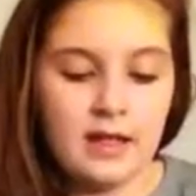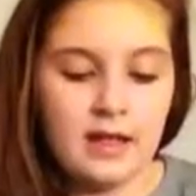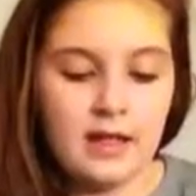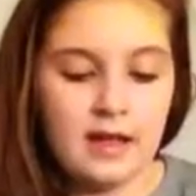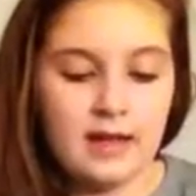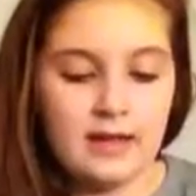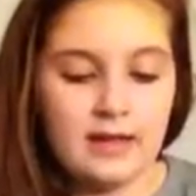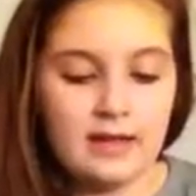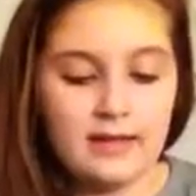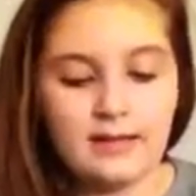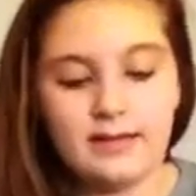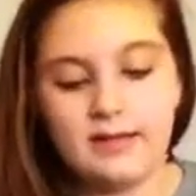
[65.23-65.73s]

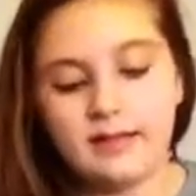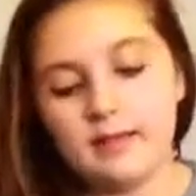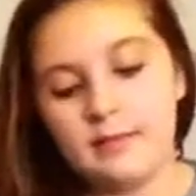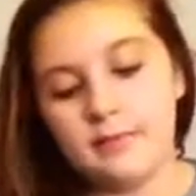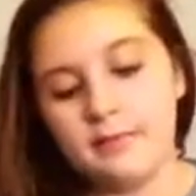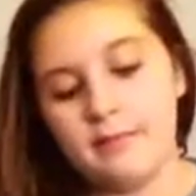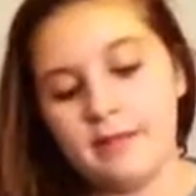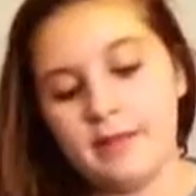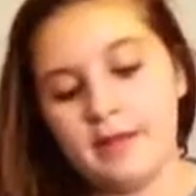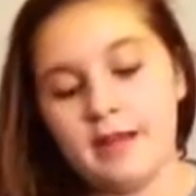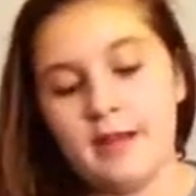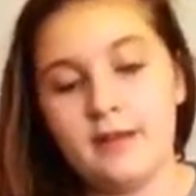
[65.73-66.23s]
It is
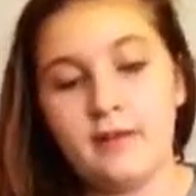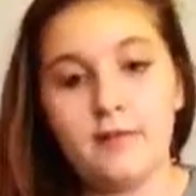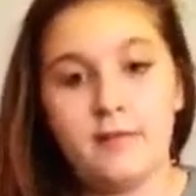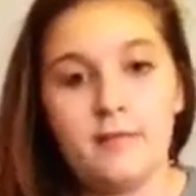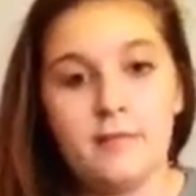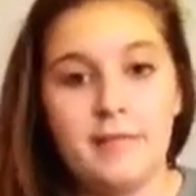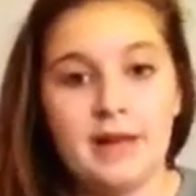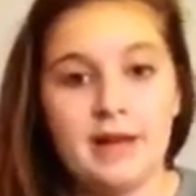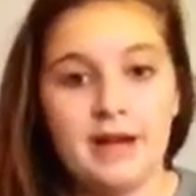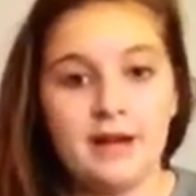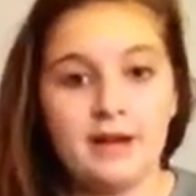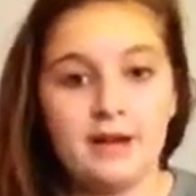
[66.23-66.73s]
Bit of
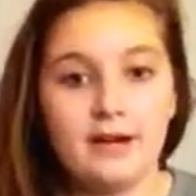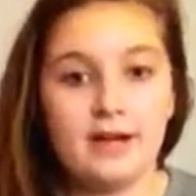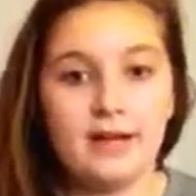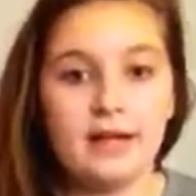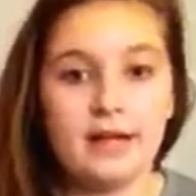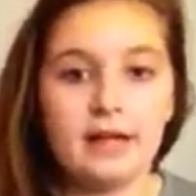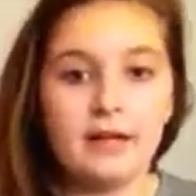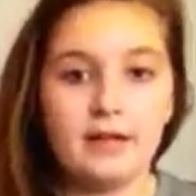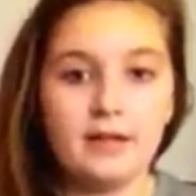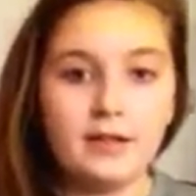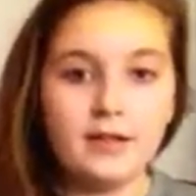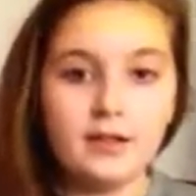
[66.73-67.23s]
Berry,
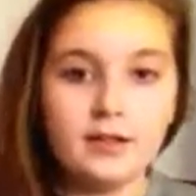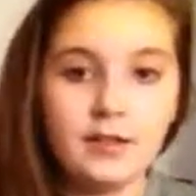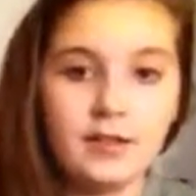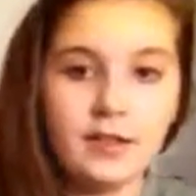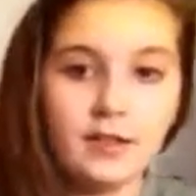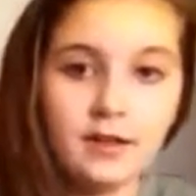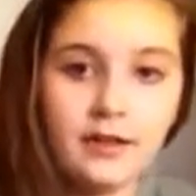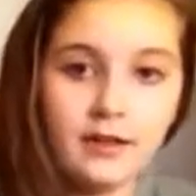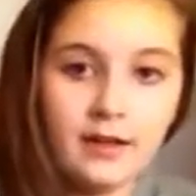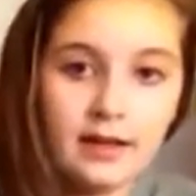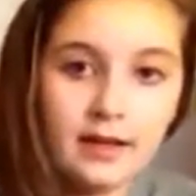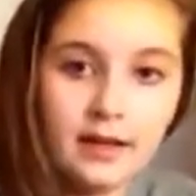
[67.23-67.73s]
and I'll show
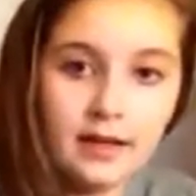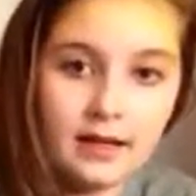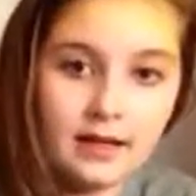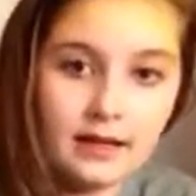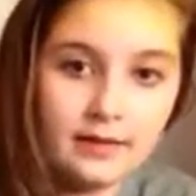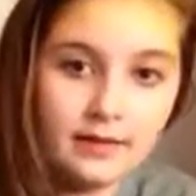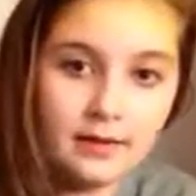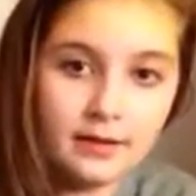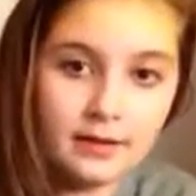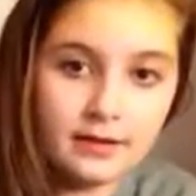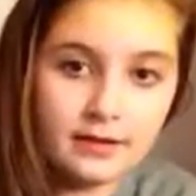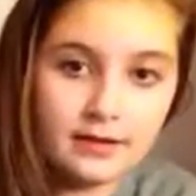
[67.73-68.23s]
you that
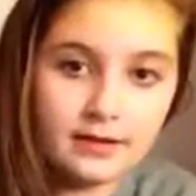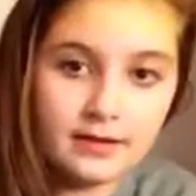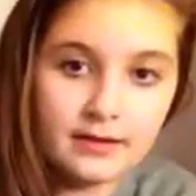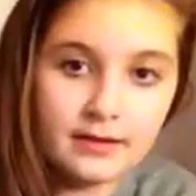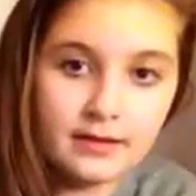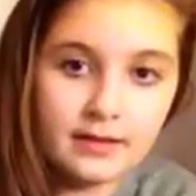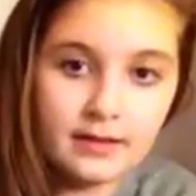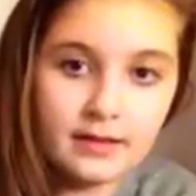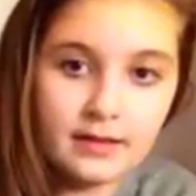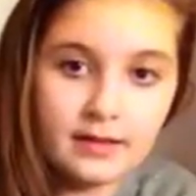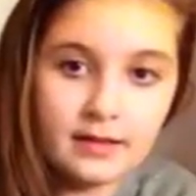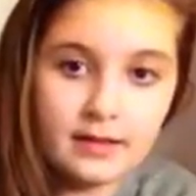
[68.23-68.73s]
if you can
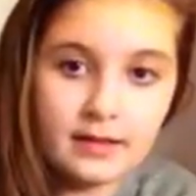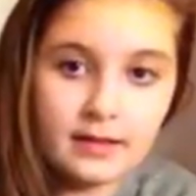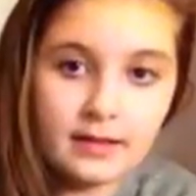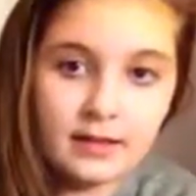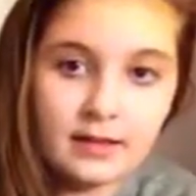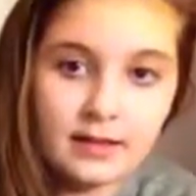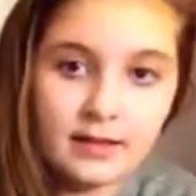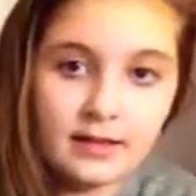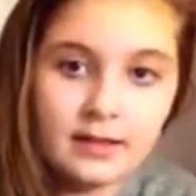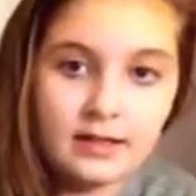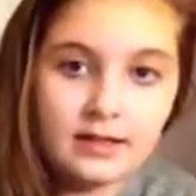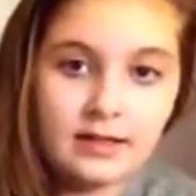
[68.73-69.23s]
see.
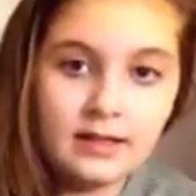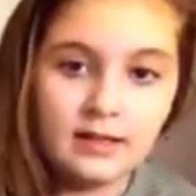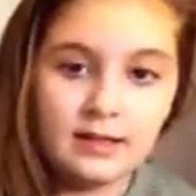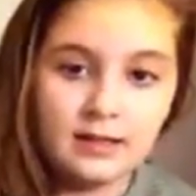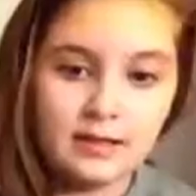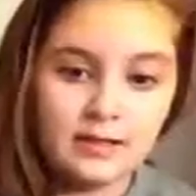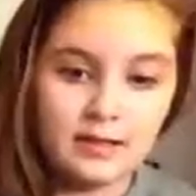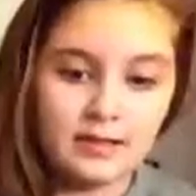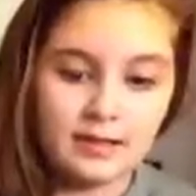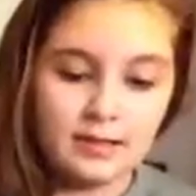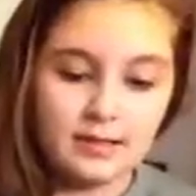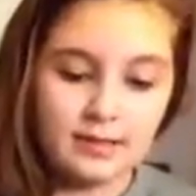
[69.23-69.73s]

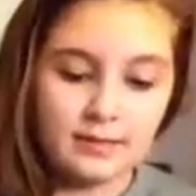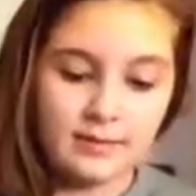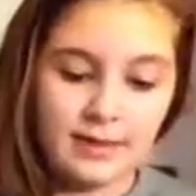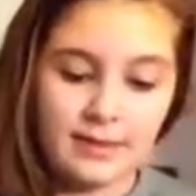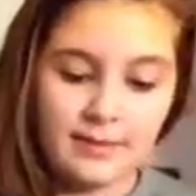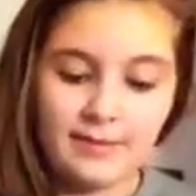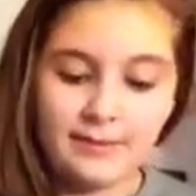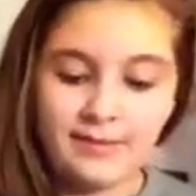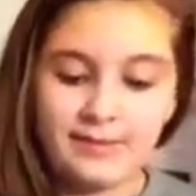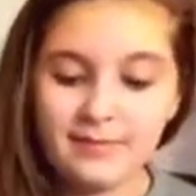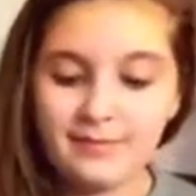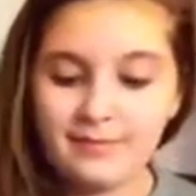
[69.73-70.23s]

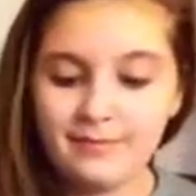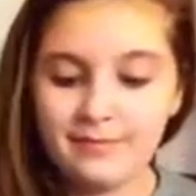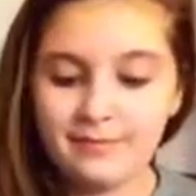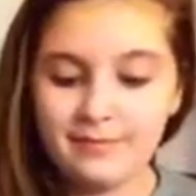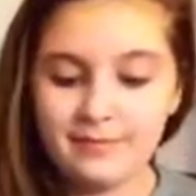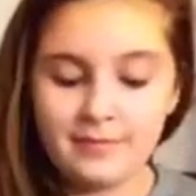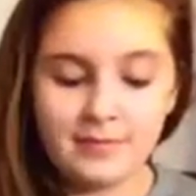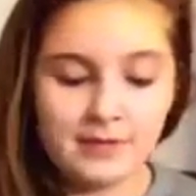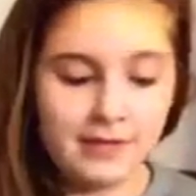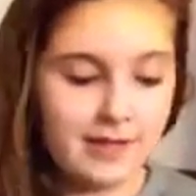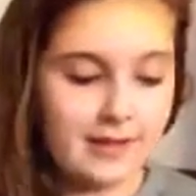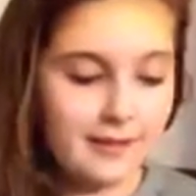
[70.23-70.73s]

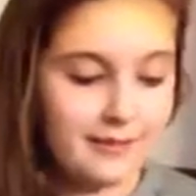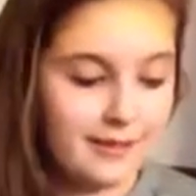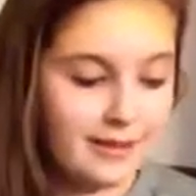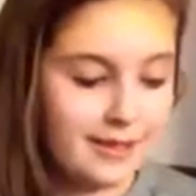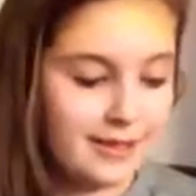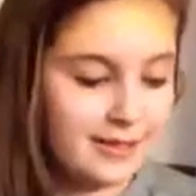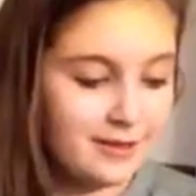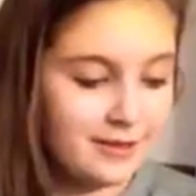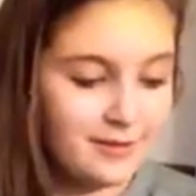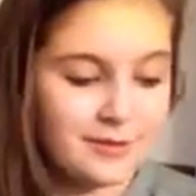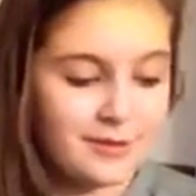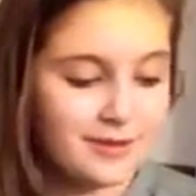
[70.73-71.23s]
I really
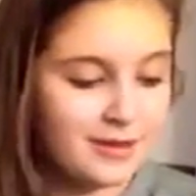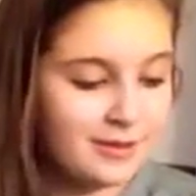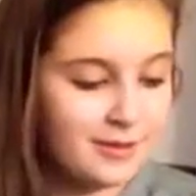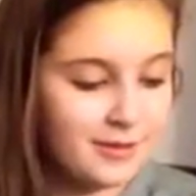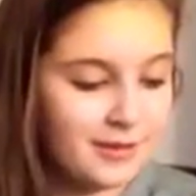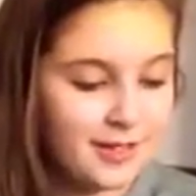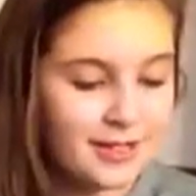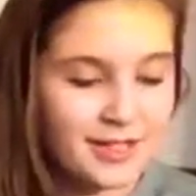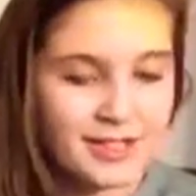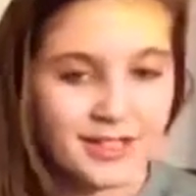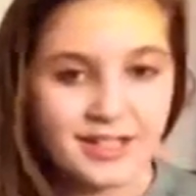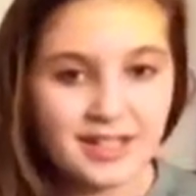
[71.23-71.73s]
don't want to
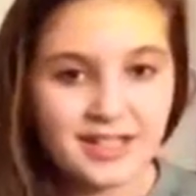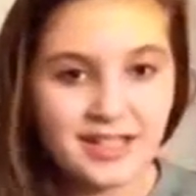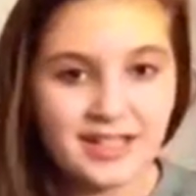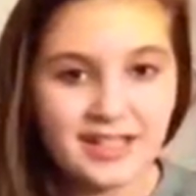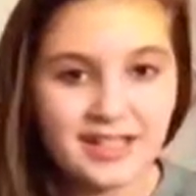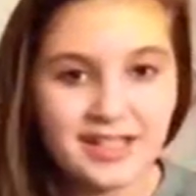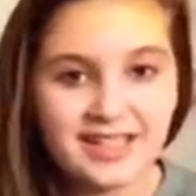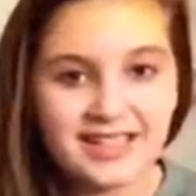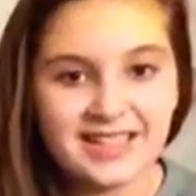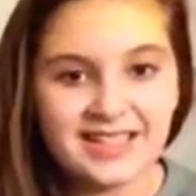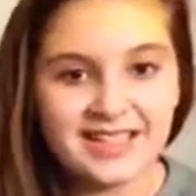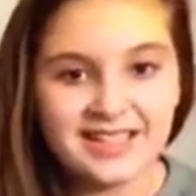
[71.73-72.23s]
swatch it
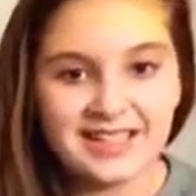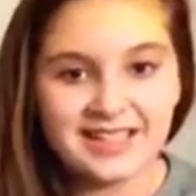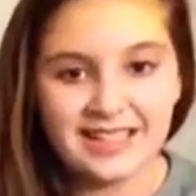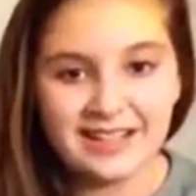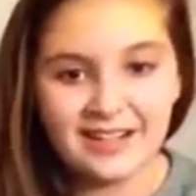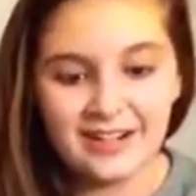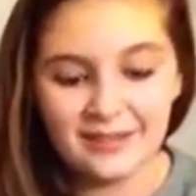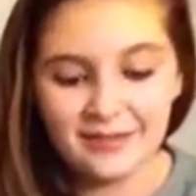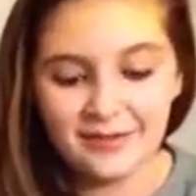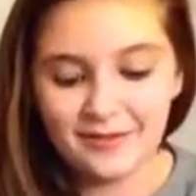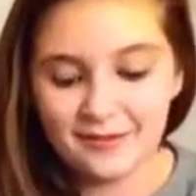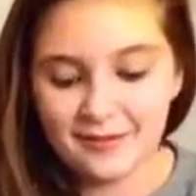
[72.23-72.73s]
because it's going to get
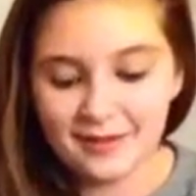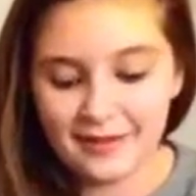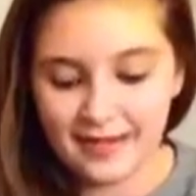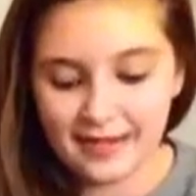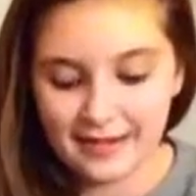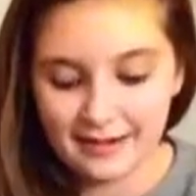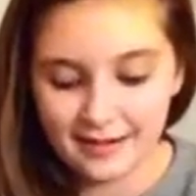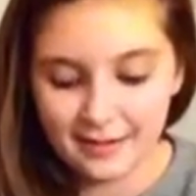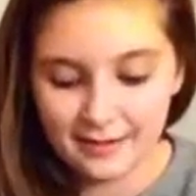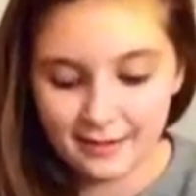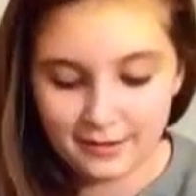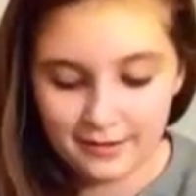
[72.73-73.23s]
all over my hand.
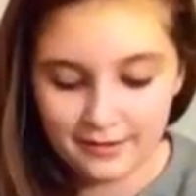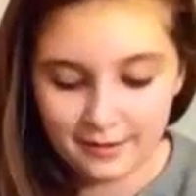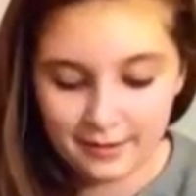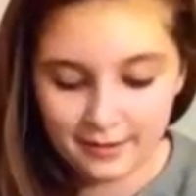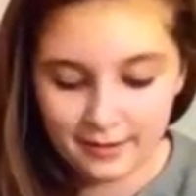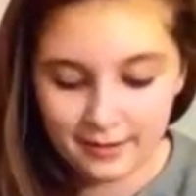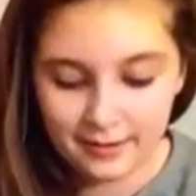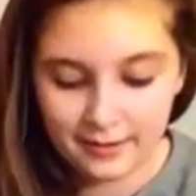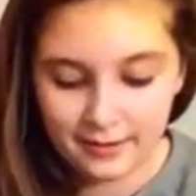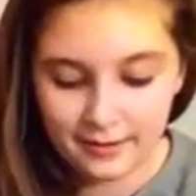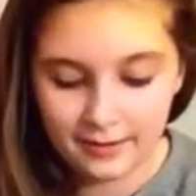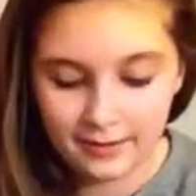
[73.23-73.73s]
I'll do a little
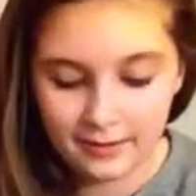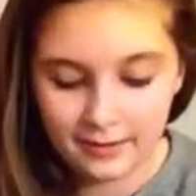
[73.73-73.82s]
one.